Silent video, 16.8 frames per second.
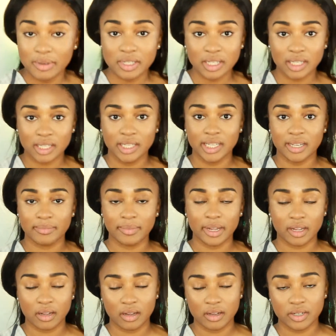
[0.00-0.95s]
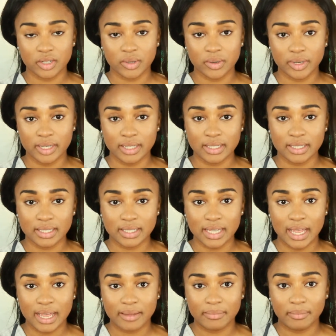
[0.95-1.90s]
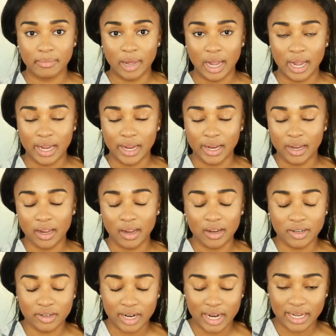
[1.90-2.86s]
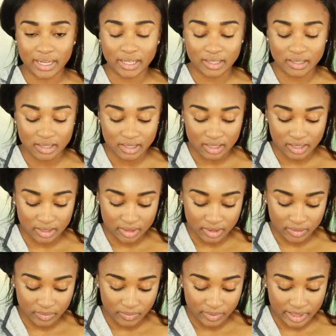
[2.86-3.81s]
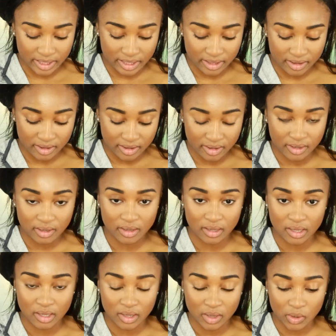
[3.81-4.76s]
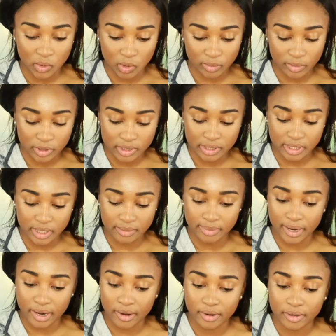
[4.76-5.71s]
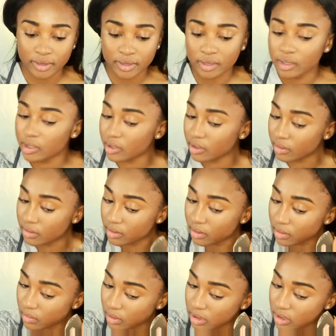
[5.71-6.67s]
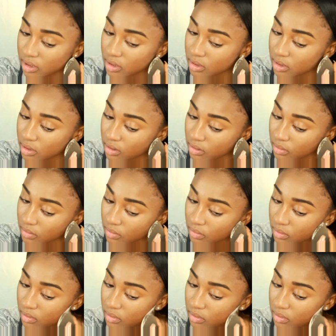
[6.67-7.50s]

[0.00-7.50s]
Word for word: just gonna clean up my contour and set my under eye concealer with Laura Mercier powder. You know what to do.